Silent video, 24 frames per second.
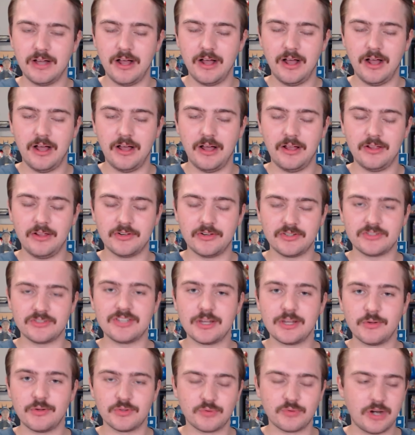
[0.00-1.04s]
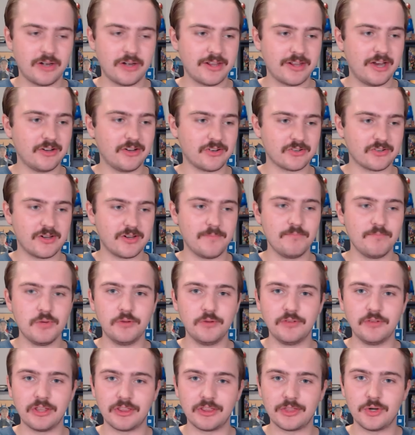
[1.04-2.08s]
Uh, there's a sequence where our characters are
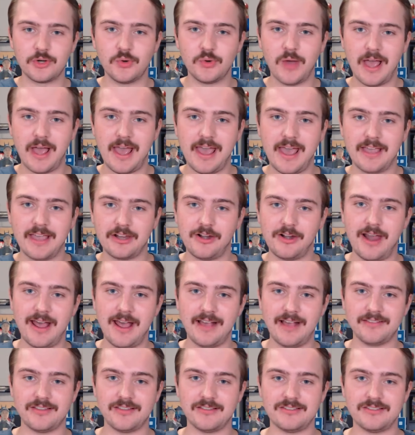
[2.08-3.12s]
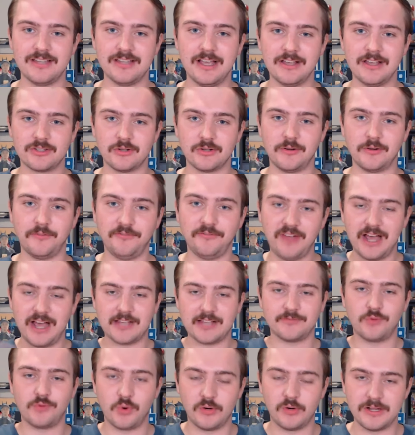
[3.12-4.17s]
moving through a hangar as it's sort of
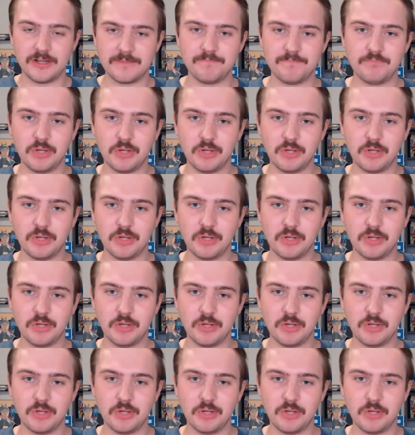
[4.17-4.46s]
fast forwarding,